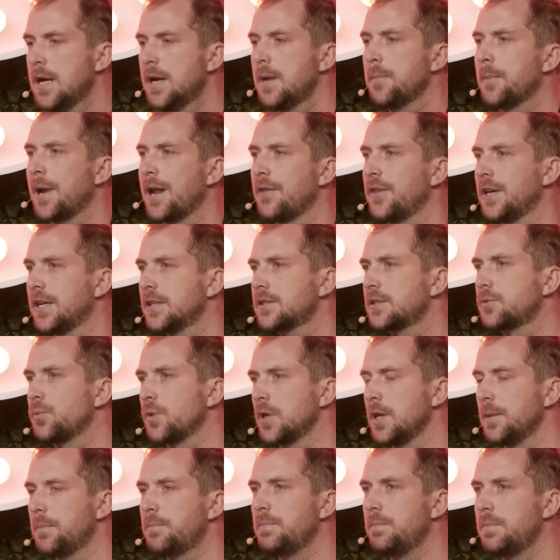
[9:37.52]
But I think it's
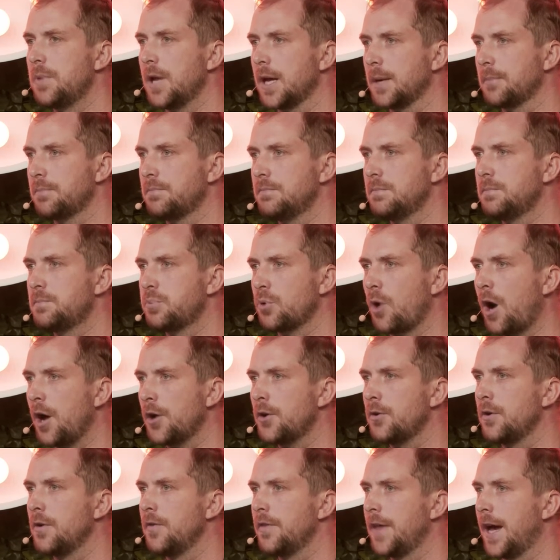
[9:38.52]
really like
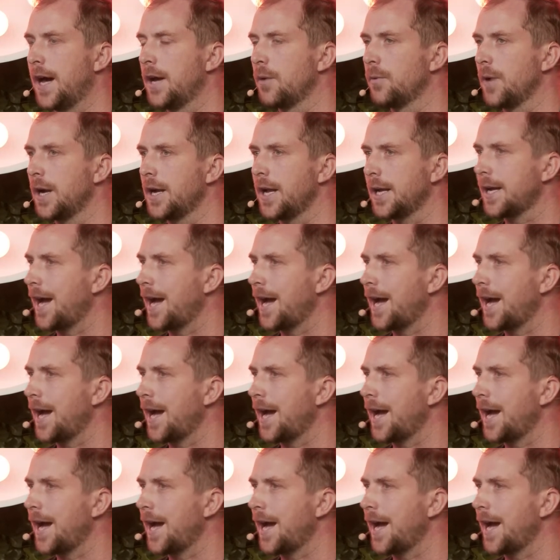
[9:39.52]
broader in that, right?